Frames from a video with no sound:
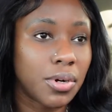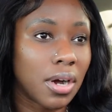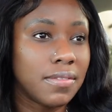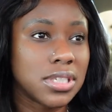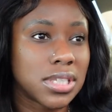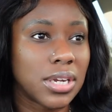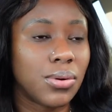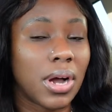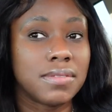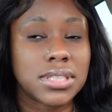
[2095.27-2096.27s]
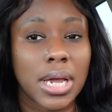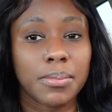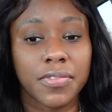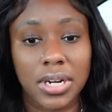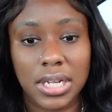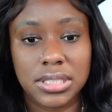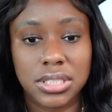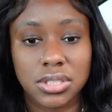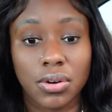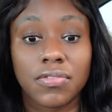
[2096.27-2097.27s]
but obviously I don't have time for that.
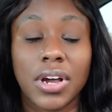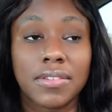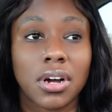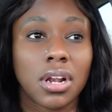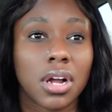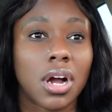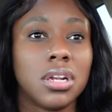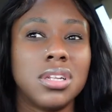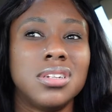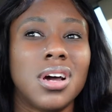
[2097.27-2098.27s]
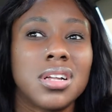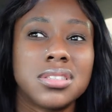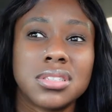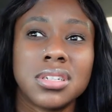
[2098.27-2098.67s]
It's now 5 o'clock on the dot.